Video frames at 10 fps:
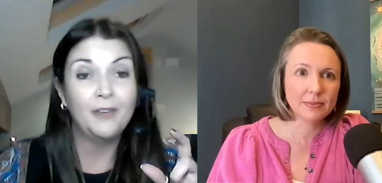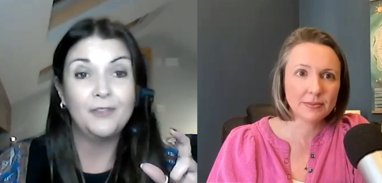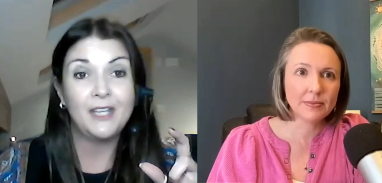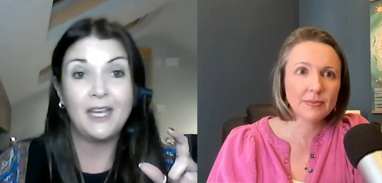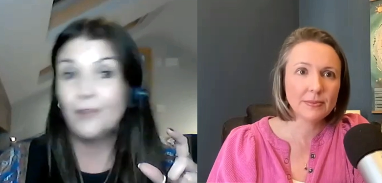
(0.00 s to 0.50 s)

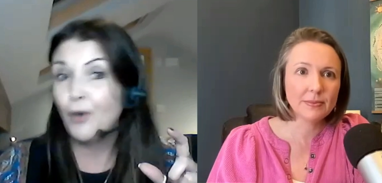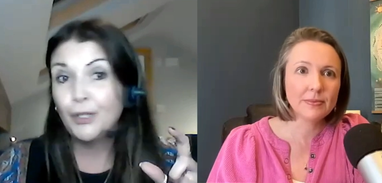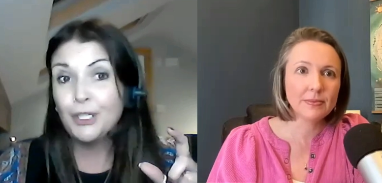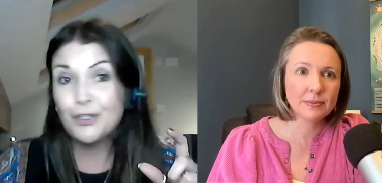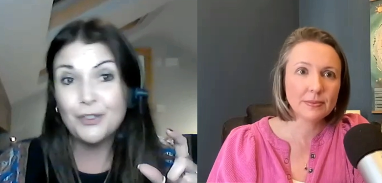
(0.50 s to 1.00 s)
Speaker 1: EFT. I've
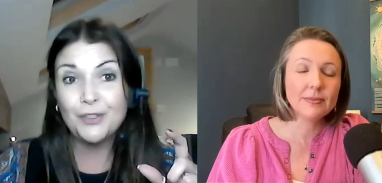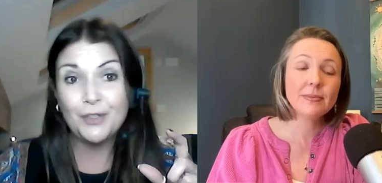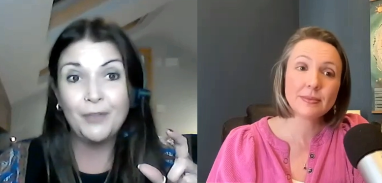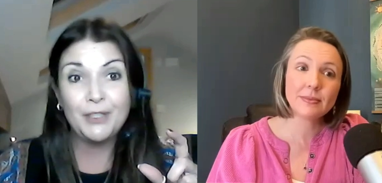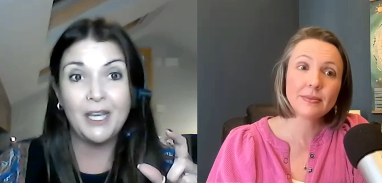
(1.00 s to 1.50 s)
only just
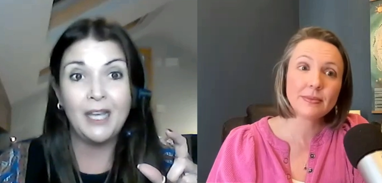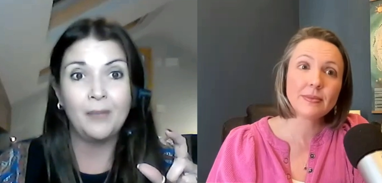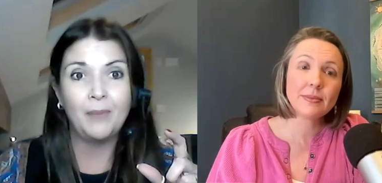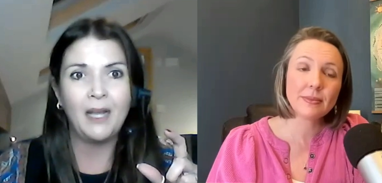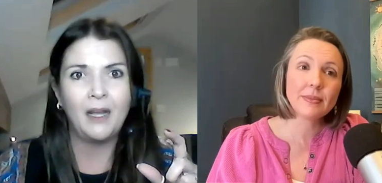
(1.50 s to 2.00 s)
discovered it. And
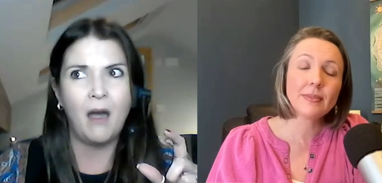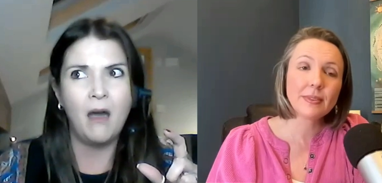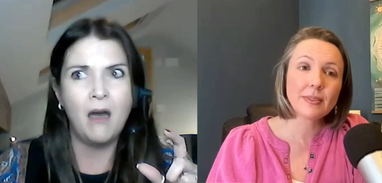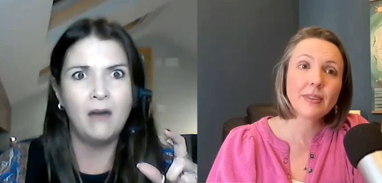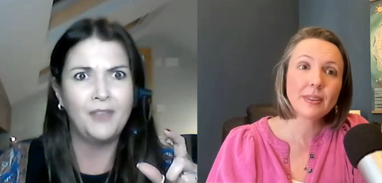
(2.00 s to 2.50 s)
I'm like,
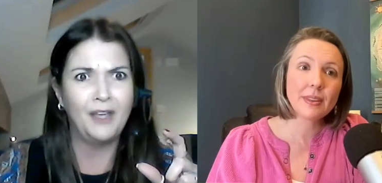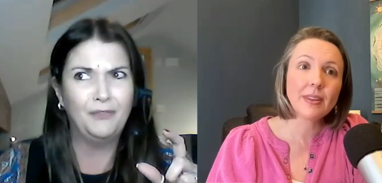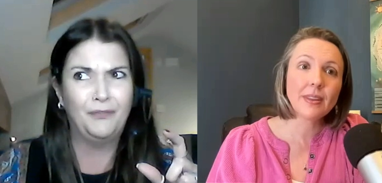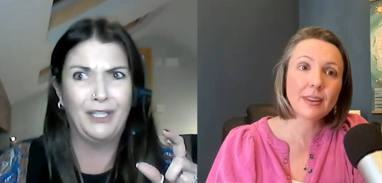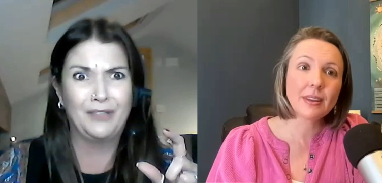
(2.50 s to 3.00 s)
oh, that
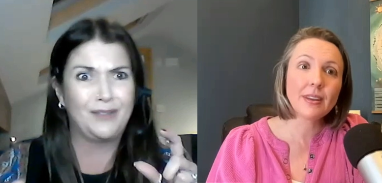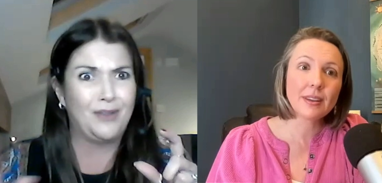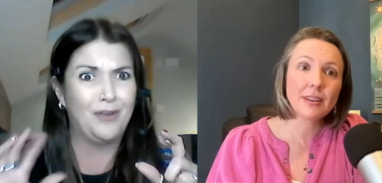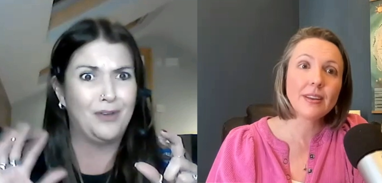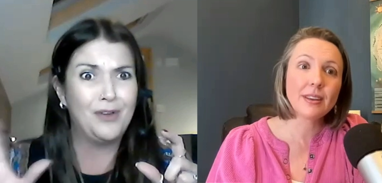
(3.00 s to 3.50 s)
feels
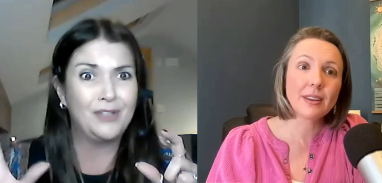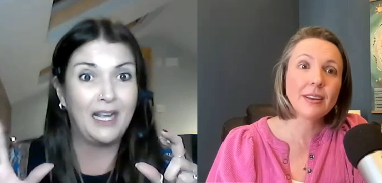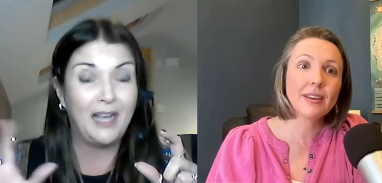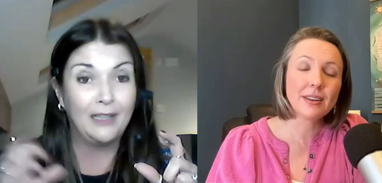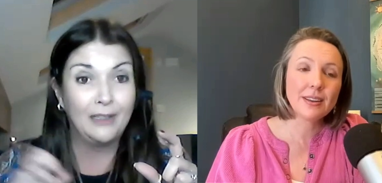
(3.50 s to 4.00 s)
so good.
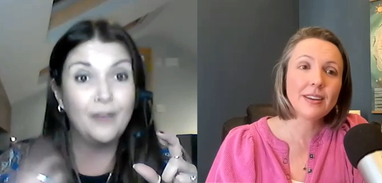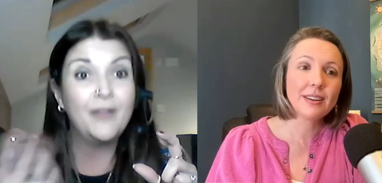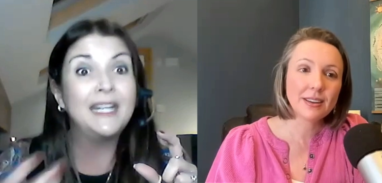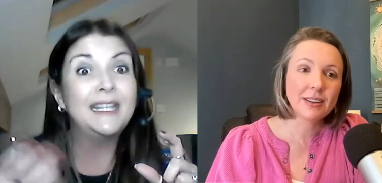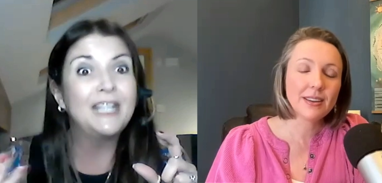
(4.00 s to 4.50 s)
I, I love
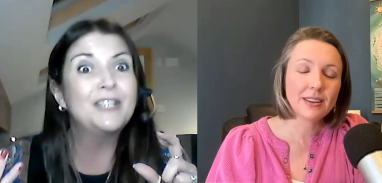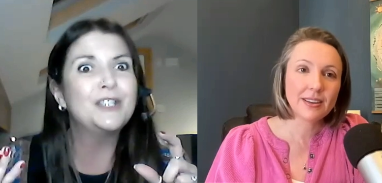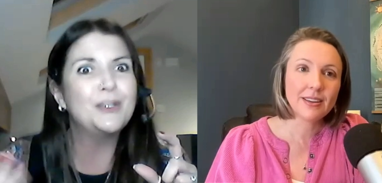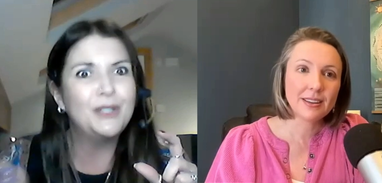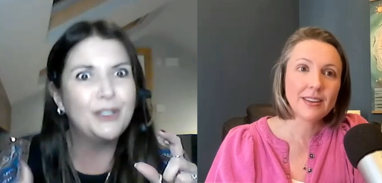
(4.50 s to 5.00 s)
anything to
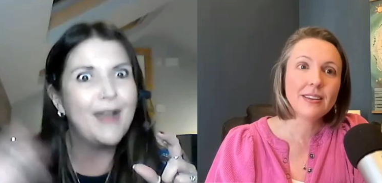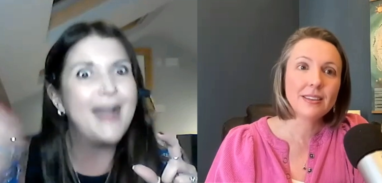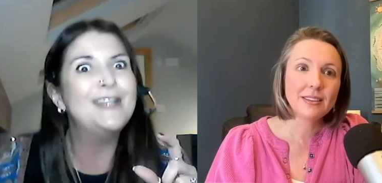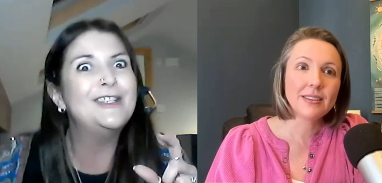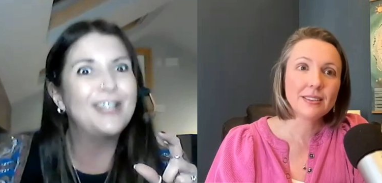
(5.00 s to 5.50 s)
do with your
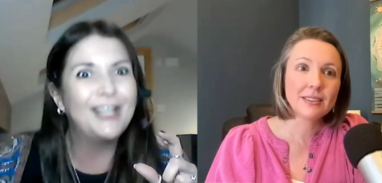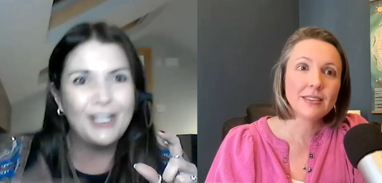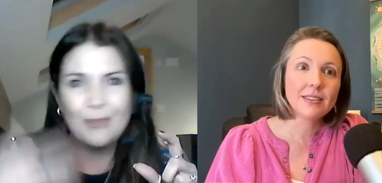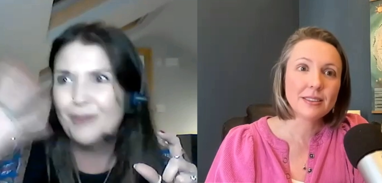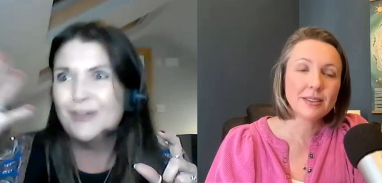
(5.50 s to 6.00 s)
energy,
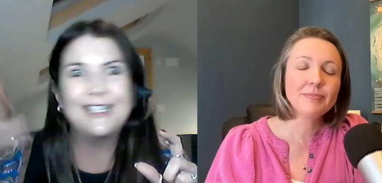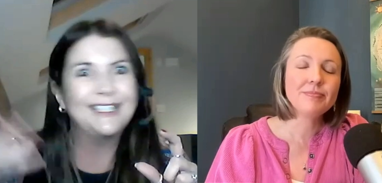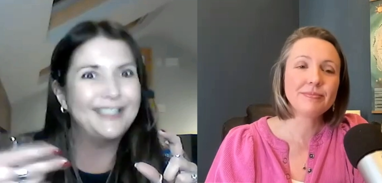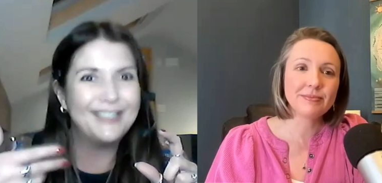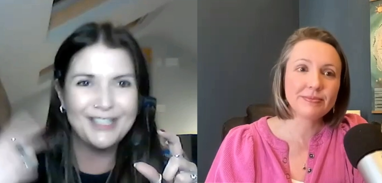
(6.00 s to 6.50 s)
your
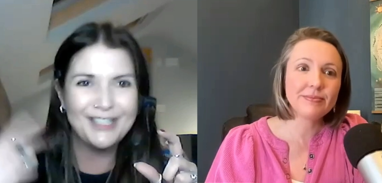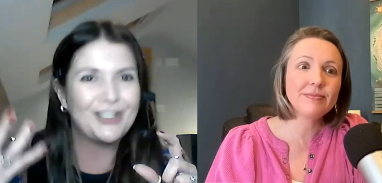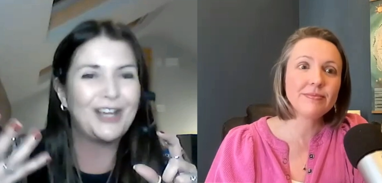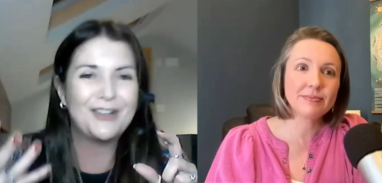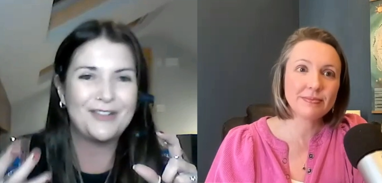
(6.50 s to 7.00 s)
meridians, your
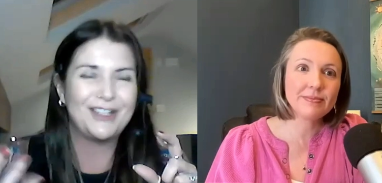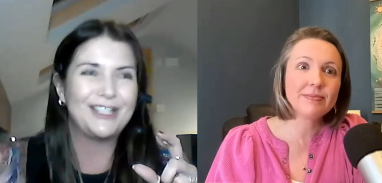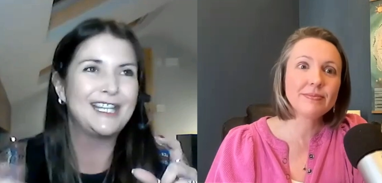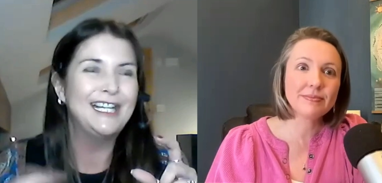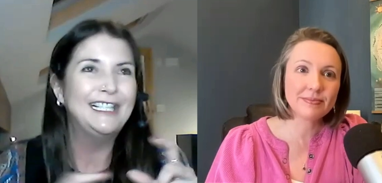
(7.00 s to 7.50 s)
mm-hmm. chakras.
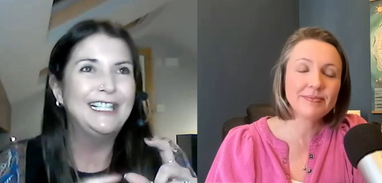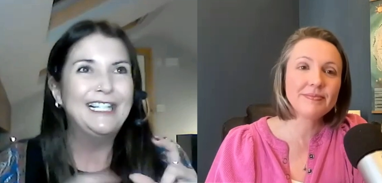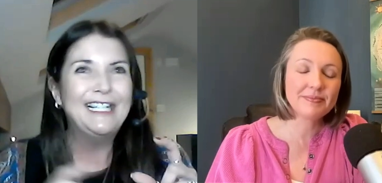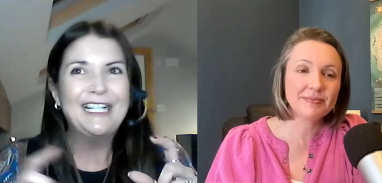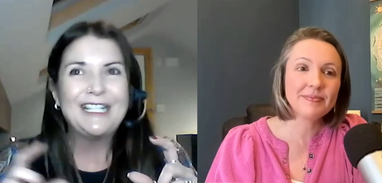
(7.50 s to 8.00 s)
Mm-hmm
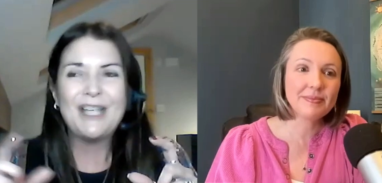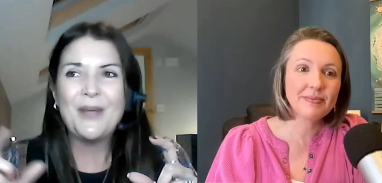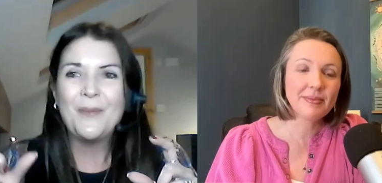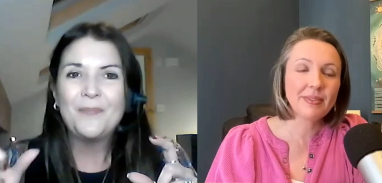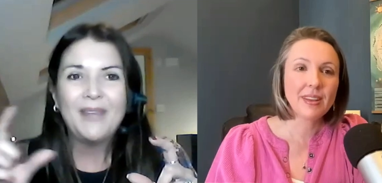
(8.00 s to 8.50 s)

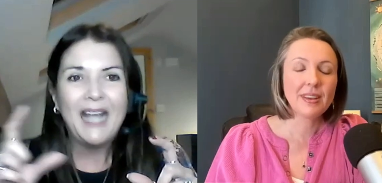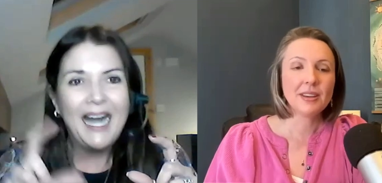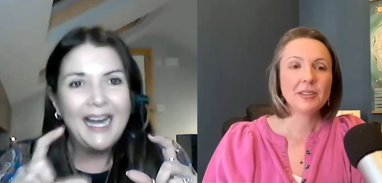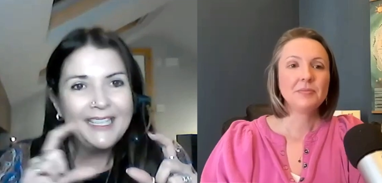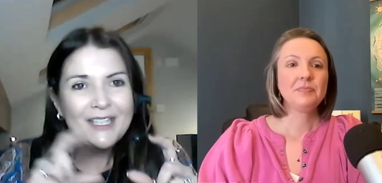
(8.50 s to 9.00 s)
so
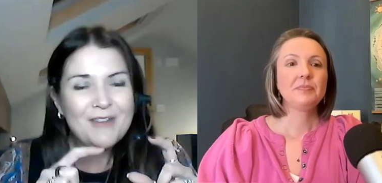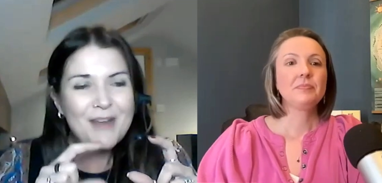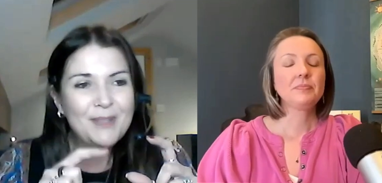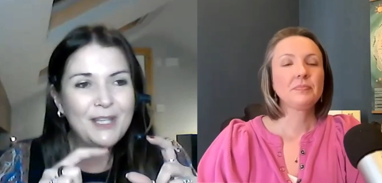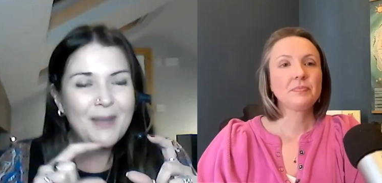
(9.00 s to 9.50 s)
I
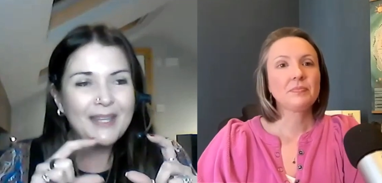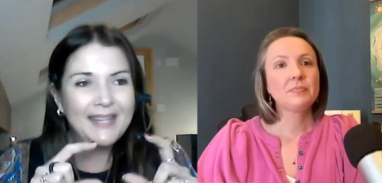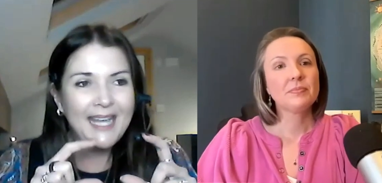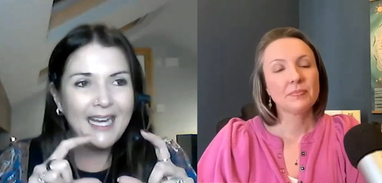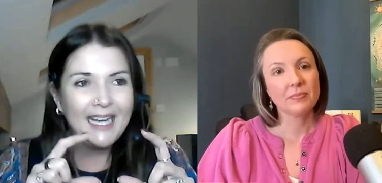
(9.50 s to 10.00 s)
agree with you. I
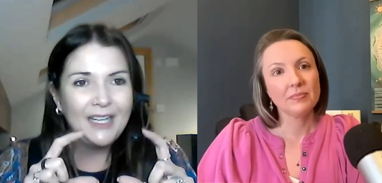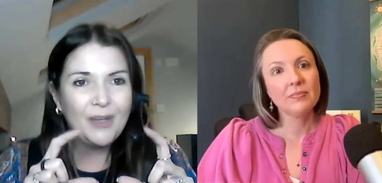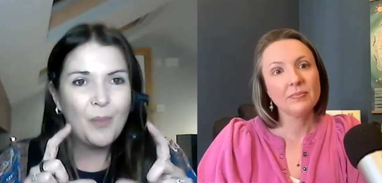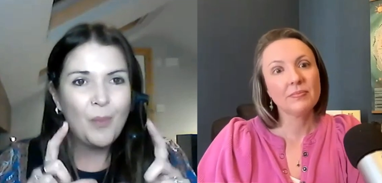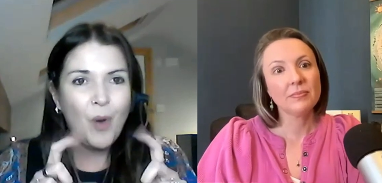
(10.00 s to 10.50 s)

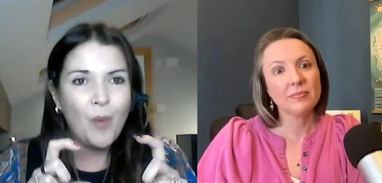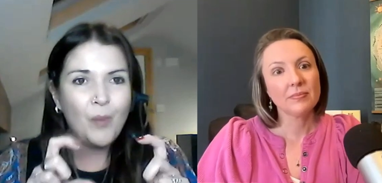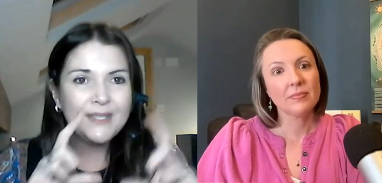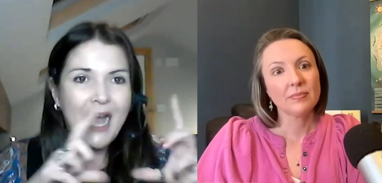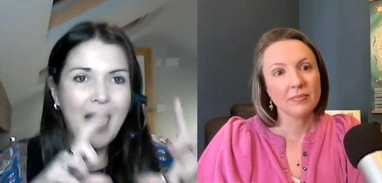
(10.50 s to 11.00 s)
think what
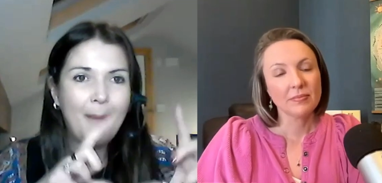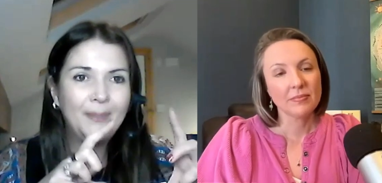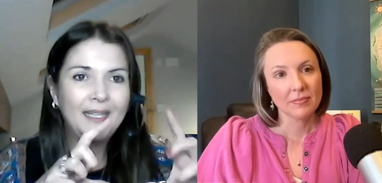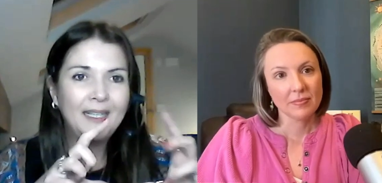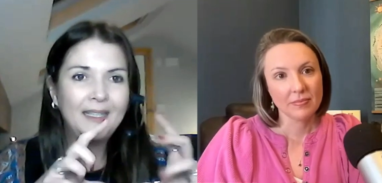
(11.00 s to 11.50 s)
was
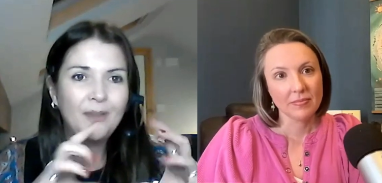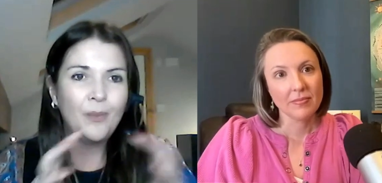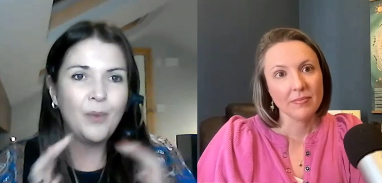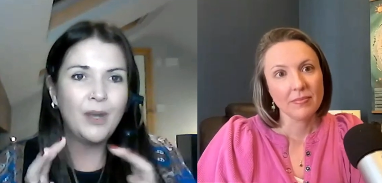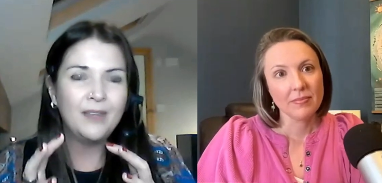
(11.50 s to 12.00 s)
happening
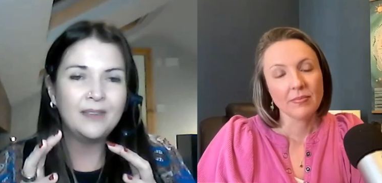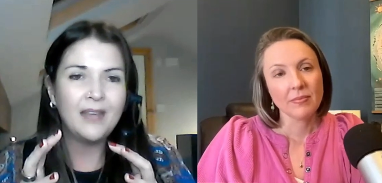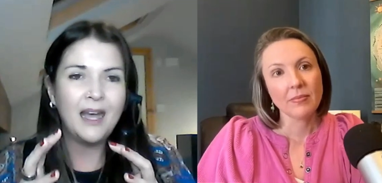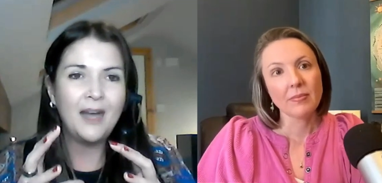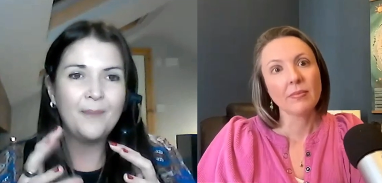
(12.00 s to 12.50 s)
with
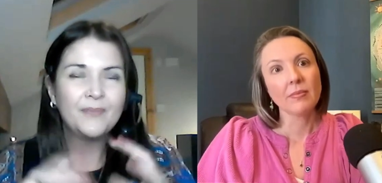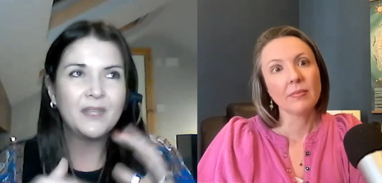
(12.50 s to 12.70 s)
that